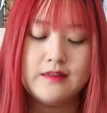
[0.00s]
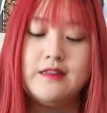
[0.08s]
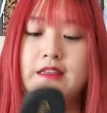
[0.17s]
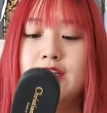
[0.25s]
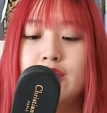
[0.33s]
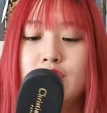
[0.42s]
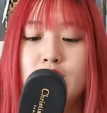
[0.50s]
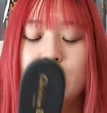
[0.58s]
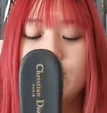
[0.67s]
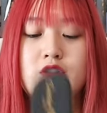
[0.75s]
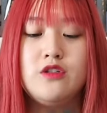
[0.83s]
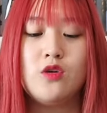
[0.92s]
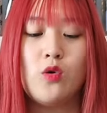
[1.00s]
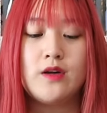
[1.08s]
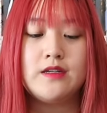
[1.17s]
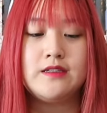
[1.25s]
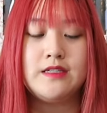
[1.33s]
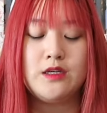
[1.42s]
the new
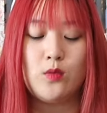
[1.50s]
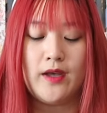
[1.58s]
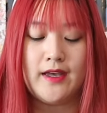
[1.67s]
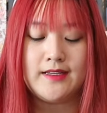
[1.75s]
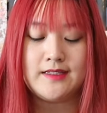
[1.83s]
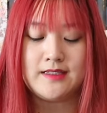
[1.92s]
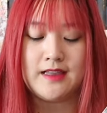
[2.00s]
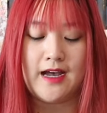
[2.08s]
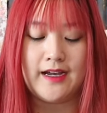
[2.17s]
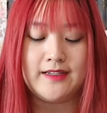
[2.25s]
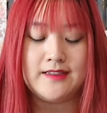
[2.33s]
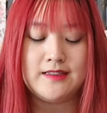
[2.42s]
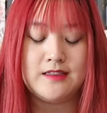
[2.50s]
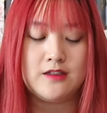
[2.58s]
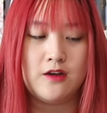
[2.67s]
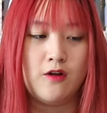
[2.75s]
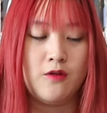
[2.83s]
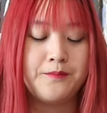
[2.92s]
Dior D-Way slides.
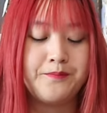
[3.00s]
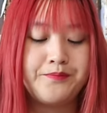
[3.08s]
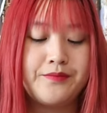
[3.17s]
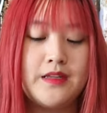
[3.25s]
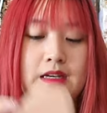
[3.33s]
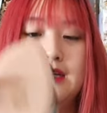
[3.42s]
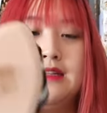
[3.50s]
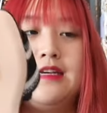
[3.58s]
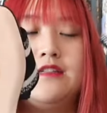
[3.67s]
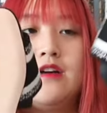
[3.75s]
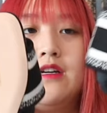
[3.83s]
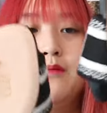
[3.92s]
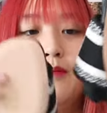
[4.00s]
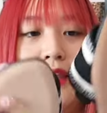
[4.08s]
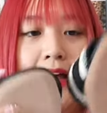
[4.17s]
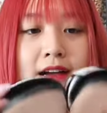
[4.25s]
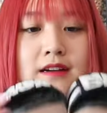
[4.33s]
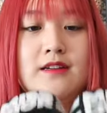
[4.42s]
So these are in
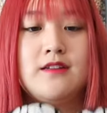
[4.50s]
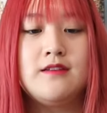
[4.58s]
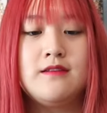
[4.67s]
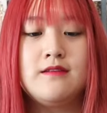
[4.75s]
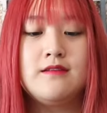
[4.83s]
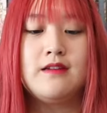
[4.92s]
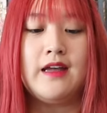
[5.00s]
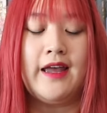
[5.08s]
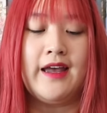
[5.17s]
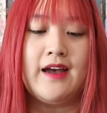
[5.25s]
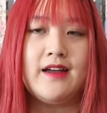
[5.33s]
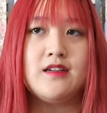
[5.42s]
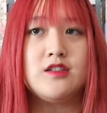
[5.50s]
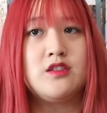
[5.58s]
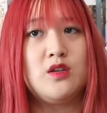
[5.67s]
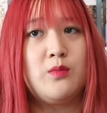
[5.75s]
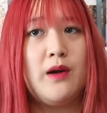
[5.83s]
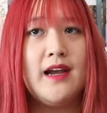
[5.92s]
black and
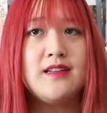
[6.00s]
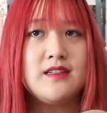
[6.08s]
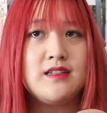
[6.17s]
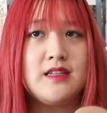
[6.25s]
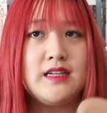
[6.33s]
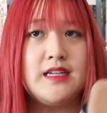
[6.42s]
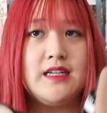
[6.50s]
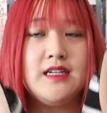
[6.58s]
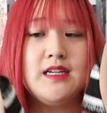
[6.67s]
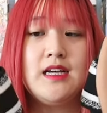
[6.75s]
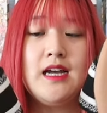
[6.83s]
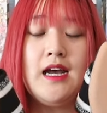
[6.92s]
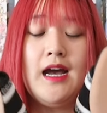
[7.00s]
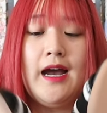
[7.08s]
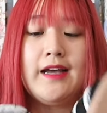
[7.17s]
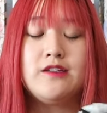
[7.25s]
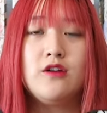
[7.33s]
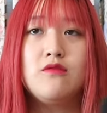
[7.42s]
surprisingly,
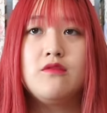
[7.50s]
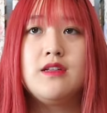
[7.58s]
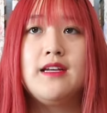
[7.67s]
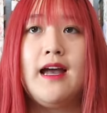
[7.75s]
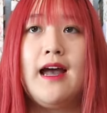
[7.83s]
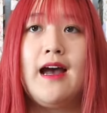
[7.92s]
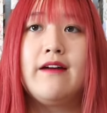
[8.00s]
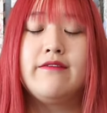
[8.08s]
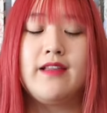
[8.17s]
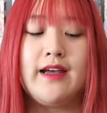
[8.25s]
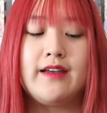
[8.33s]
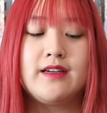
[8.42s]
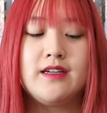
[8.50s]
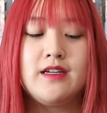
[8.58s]
I don't really have like